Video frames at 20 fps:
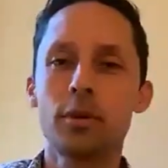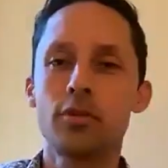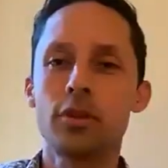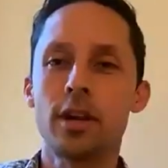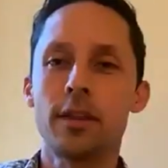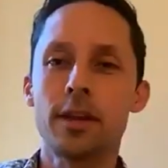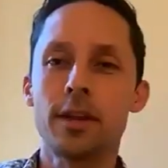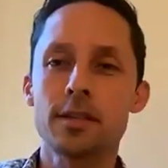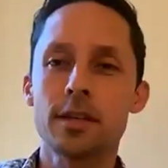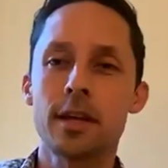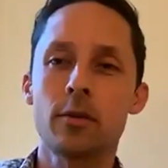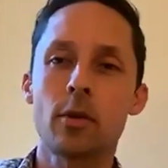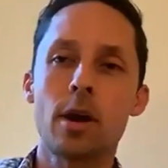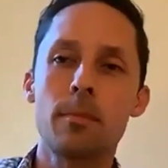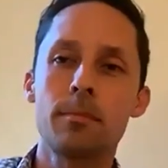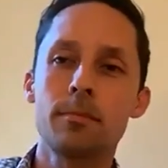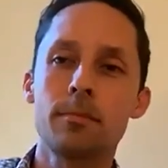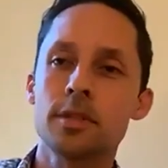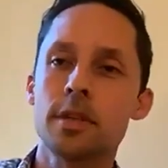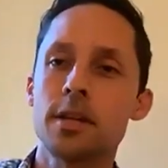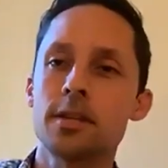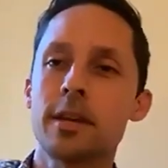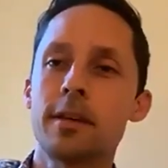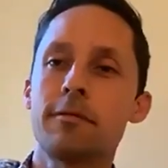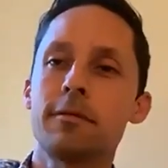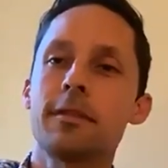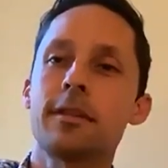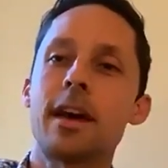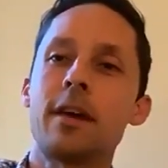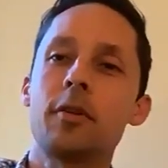Thanks again, Rob. Stay safe.
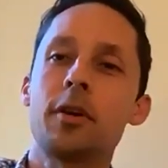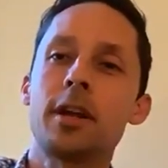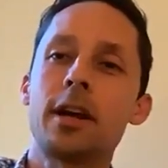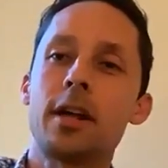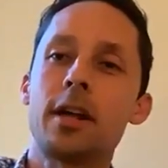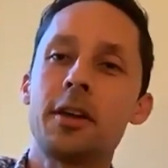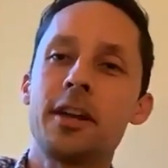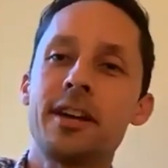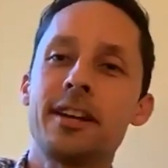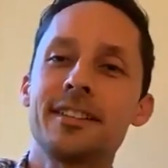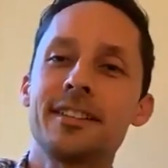Have a good holiday.